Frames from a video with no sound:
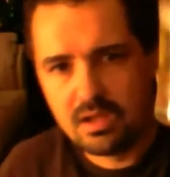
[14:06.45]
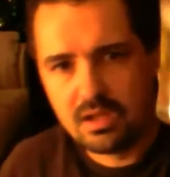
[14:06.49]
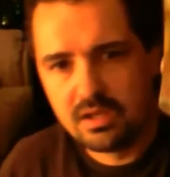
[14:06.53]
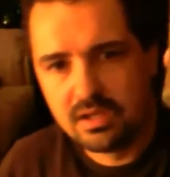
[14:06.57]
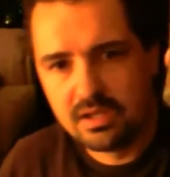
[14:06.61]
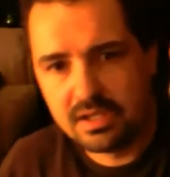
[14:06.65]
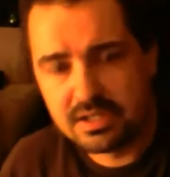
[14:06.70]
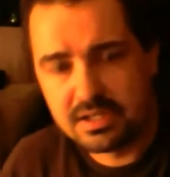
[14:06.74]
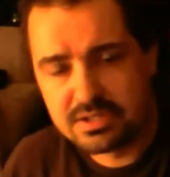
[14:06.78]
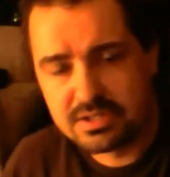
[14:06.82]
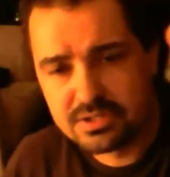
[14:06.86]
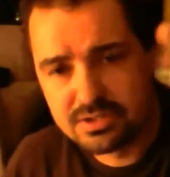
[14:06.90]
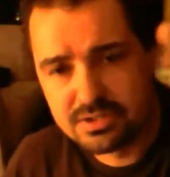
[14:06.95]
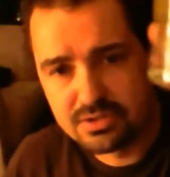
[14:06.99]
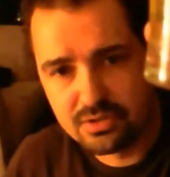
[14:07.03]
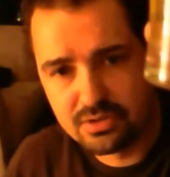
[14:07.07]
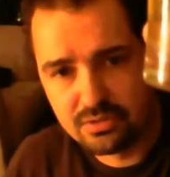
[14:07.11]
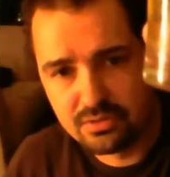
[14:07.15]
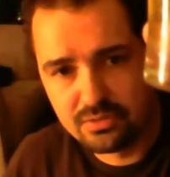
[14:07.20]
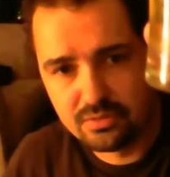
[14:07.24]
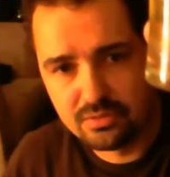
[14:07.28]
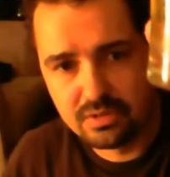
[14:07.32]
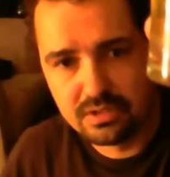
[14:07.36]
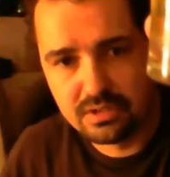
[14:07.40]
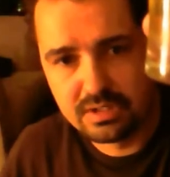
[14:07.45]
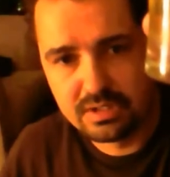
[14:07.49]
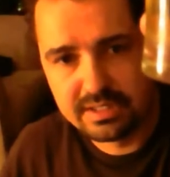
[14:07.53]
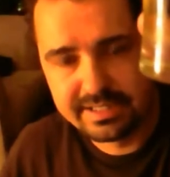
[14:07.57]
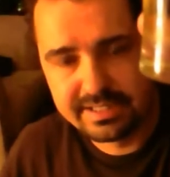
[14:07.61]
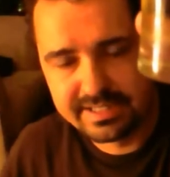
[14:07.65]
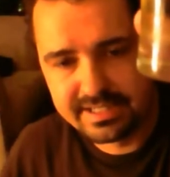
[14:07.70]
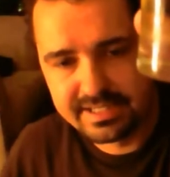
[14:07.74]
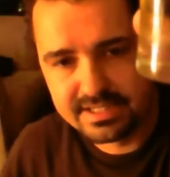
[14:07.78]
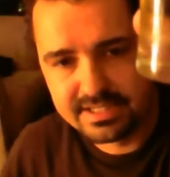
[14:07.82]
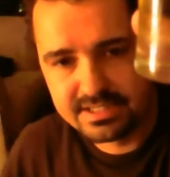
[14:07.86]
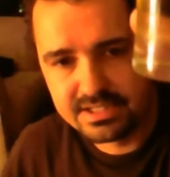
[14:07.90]
it's so
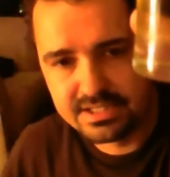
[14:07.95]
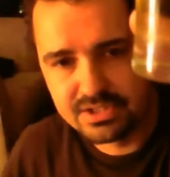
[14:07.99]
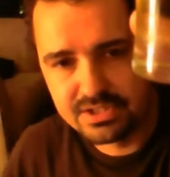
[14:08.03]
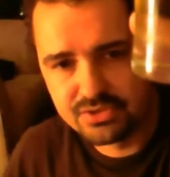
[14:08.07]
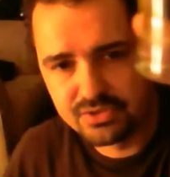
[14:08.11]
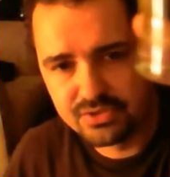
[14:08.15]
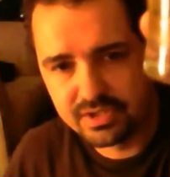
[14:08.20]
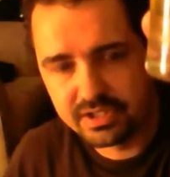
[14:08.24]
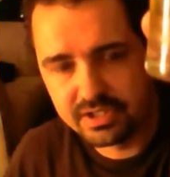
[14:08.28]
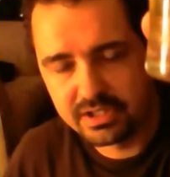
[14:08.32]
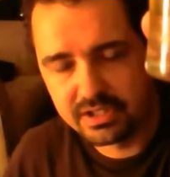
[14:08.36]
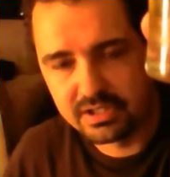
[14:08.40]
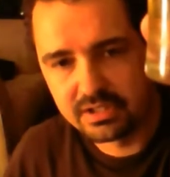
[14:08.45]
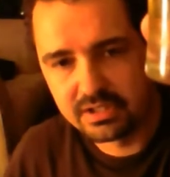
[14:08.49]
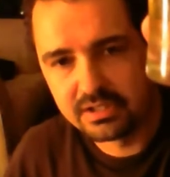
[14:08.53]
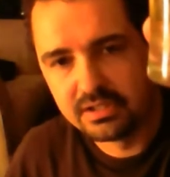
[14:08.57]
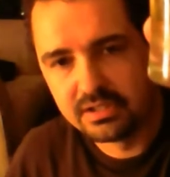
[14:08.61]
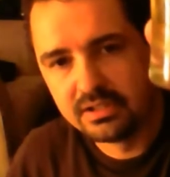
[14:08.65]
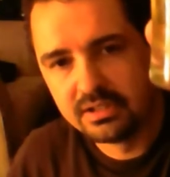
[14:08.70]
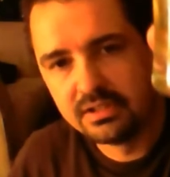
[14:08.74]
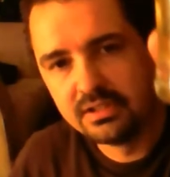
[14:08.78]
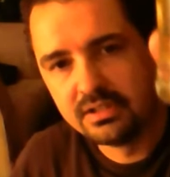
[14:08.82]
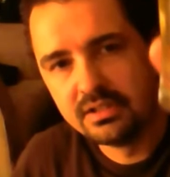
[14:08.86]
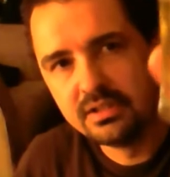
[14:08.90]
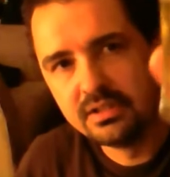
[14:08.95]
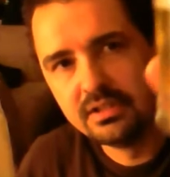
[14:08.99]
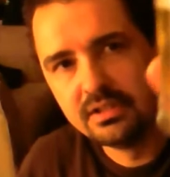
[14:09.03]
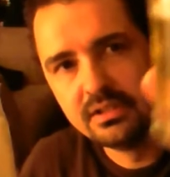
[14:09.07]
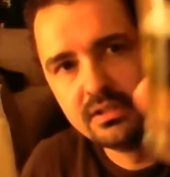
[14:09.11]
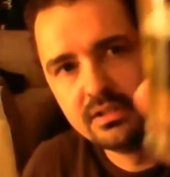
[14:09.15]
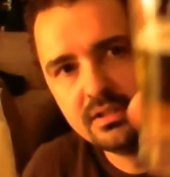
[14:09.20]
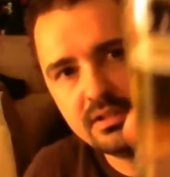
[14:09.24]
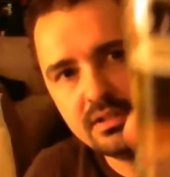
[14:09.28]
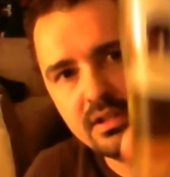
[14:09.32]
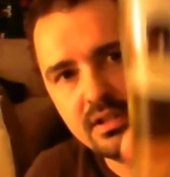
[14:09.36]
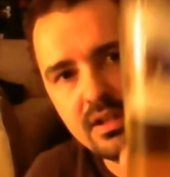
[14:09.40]
easy drinking
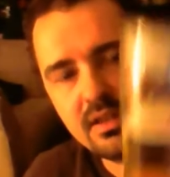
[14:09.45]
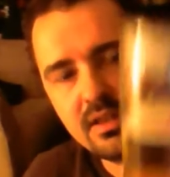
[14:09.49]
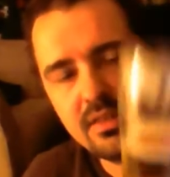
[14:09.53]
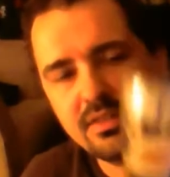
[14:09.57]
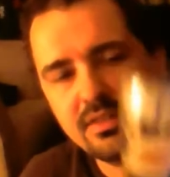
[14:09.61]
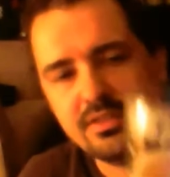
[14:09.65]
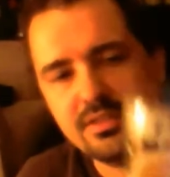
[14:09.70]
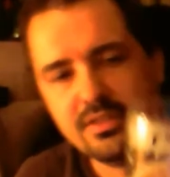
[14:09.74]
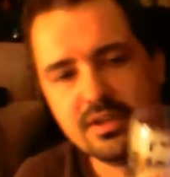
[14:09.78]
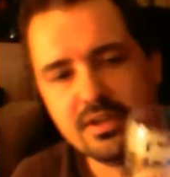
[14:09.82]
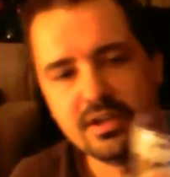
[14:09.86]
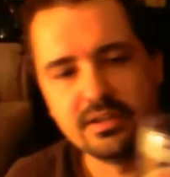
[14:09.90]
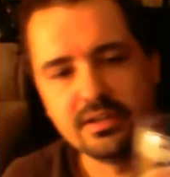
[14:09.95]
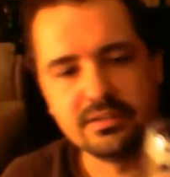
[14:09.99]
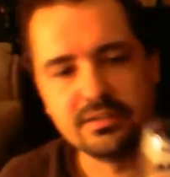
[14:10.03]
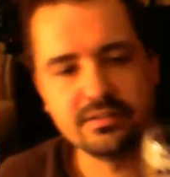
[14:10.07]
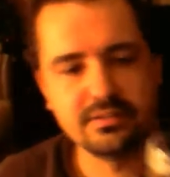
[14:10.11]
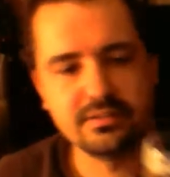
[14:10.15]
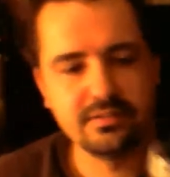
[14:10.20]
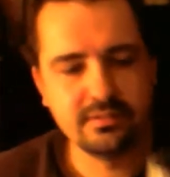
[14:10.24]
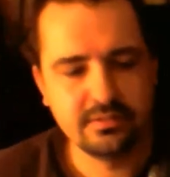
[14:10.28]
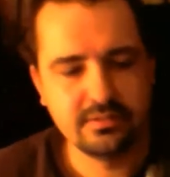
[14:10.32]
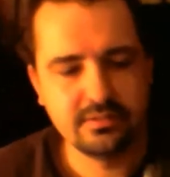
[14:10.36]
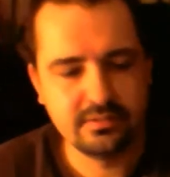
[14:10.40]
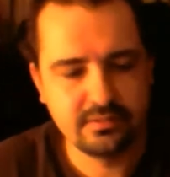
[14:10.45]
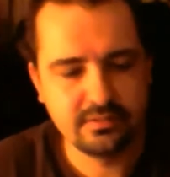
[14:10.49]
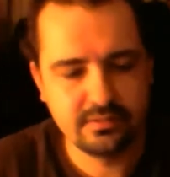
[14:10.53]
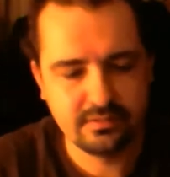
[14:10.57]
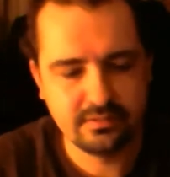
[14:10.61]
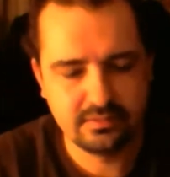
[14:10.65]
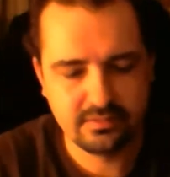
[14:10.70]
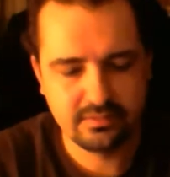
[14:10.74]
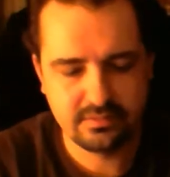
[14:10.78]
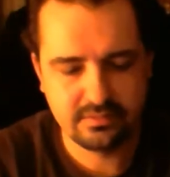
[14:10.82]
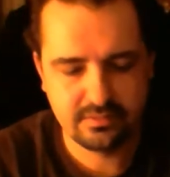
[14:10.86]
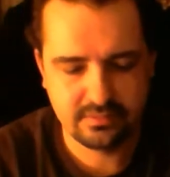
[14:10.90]
that
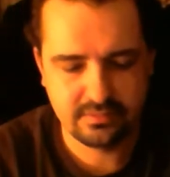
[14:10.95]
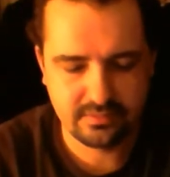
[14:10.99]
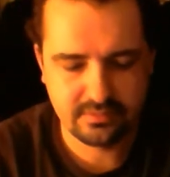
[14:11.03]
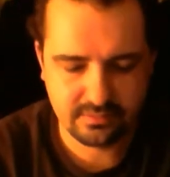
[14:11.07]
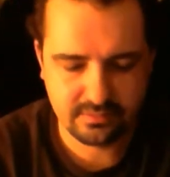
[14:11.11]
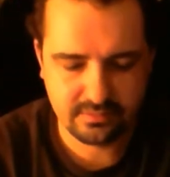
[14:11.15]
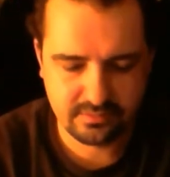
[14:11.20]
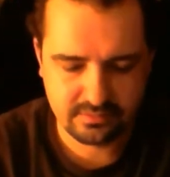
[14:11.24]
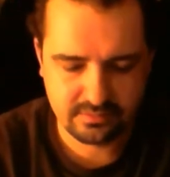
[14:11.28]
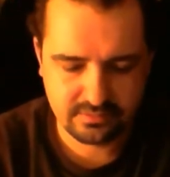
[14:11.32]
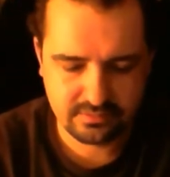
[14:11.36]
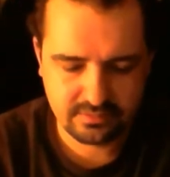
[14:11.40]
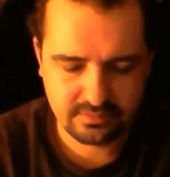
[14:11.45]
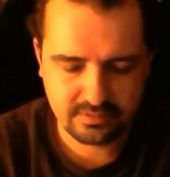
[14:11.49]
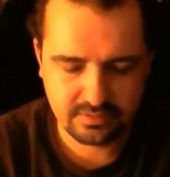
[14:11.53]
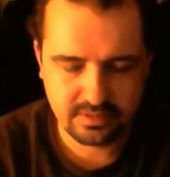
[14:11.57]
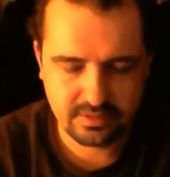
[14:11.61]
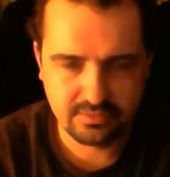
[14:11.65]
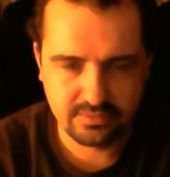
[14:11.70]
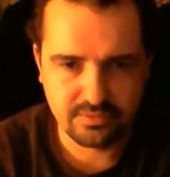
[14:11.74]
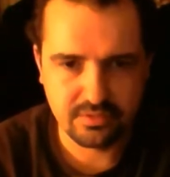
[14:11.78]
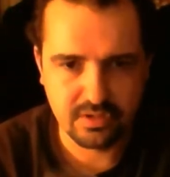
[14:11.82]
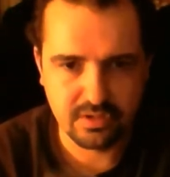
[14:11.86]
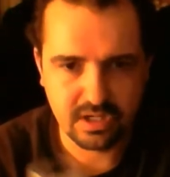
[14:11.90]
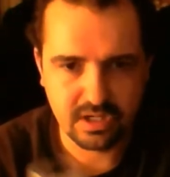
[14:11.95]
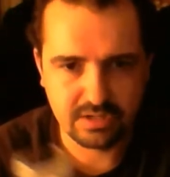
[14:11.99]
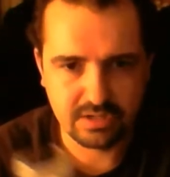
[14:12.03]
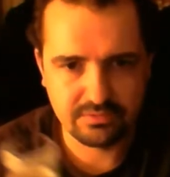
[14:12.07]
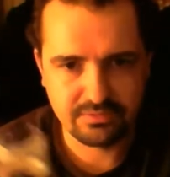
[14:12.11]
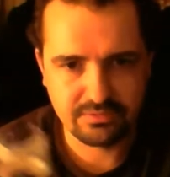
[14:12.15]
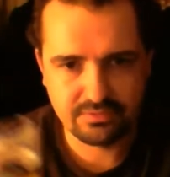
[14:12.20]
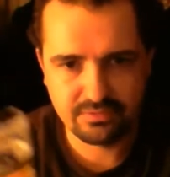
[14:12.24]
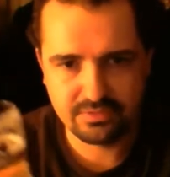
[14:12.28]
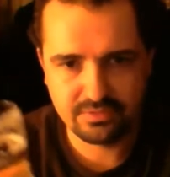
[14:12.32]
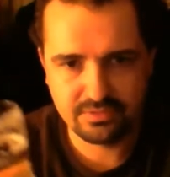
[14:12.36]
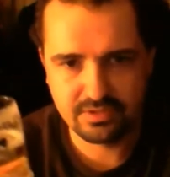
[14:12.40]
if you
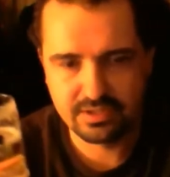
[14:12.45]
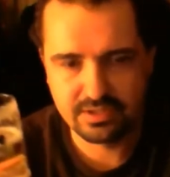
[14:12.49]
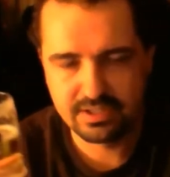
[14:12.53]
have